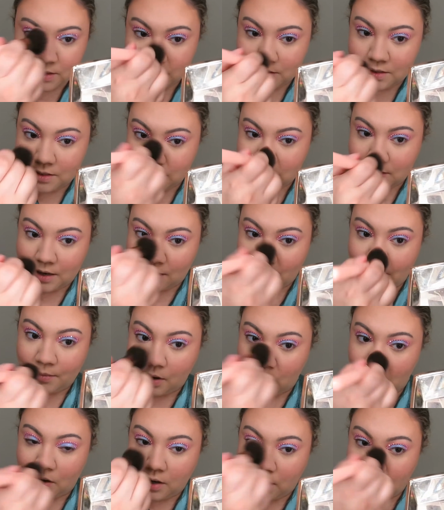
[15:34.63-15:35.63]
some
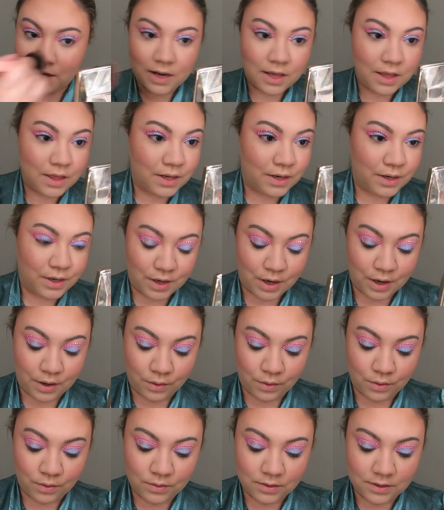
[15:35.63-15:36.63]
on the
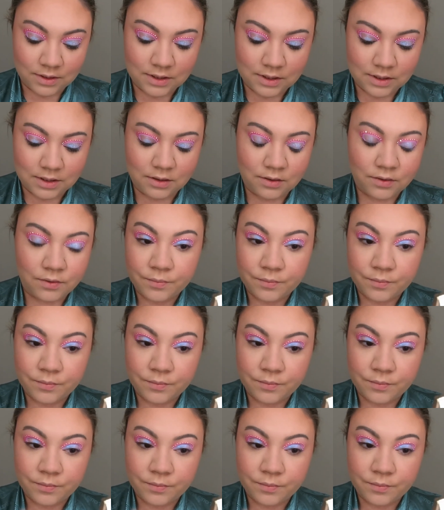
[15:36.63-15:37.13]
nose.